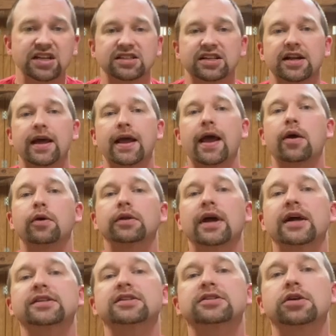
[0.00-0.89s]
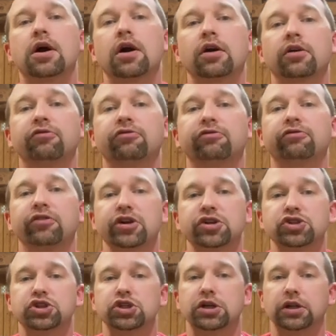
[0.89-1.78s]
Today I would like to talk
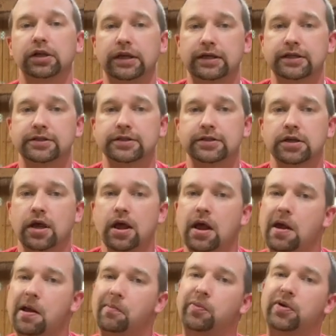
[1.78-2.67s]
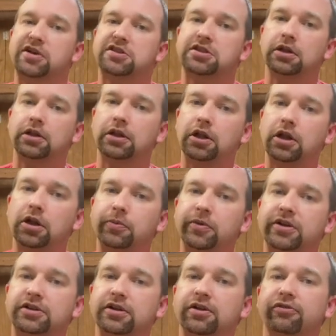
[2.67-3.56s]
French cleats, but it's a little
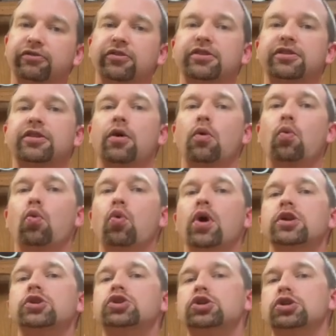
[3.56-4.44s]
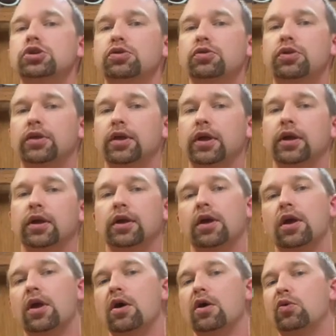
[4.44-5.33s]
bit different than what you think.
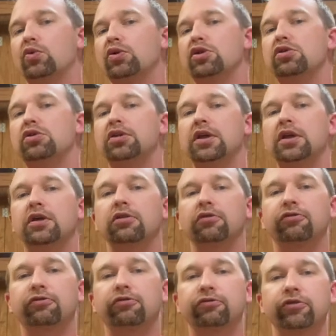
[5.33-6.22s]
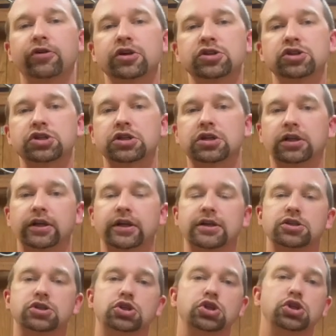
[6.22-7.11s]
When you think of French
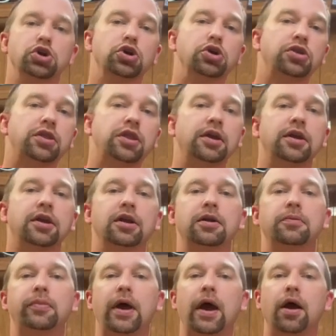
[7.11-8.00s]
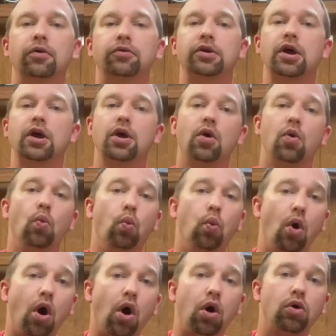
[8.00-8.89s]
cleats, you're thinking about
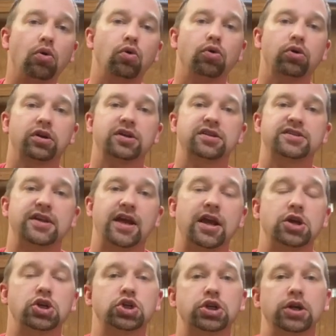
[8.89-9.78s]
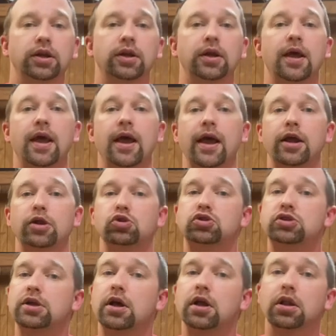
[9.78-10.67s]
wall organization, and you
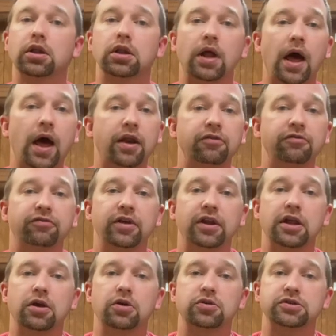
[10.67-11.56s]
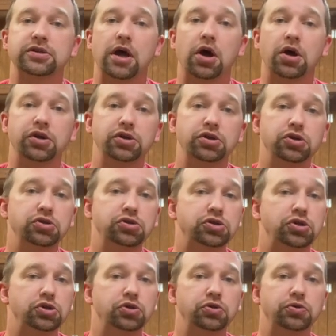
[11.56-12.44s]
see a lot of videos on
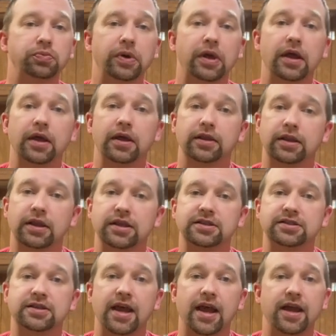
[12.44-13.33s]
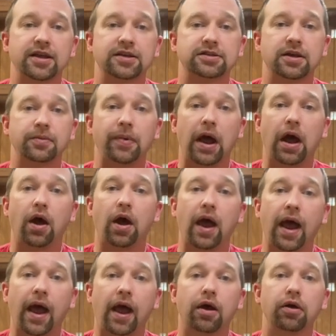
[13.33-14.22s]
YouTube these days about
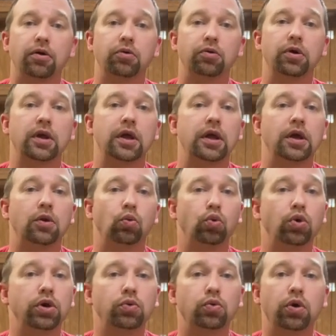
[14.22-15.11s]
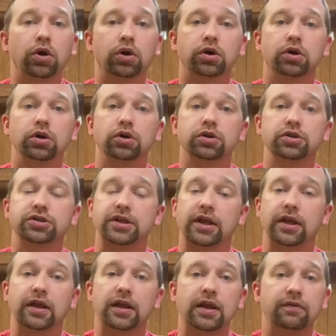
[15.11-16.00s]
how woodworkers
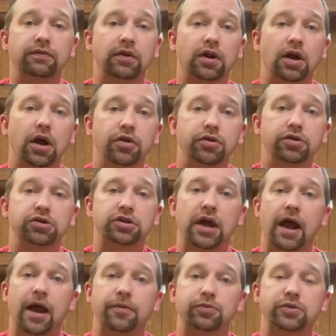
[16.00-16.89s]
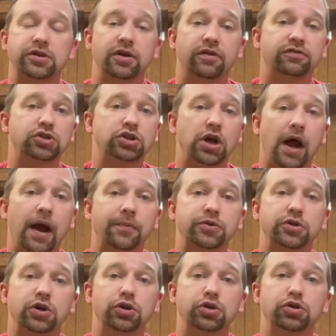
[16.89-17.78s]
and even other types of
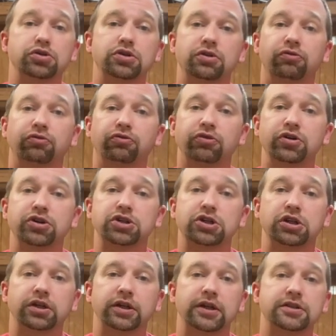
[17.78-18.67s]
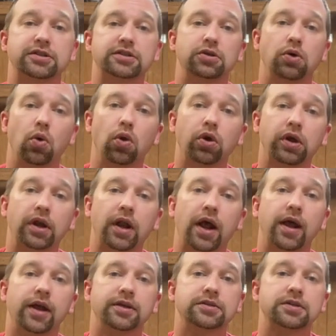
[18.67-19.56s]
shops are using French cleats to
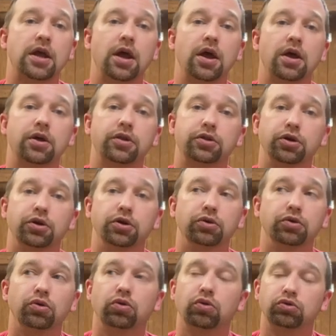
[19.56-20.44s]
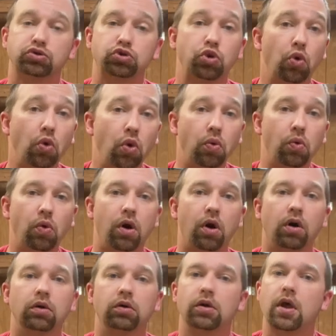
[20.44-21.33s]
organize their tool
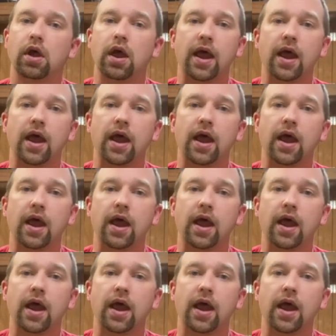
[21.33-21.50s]
wall.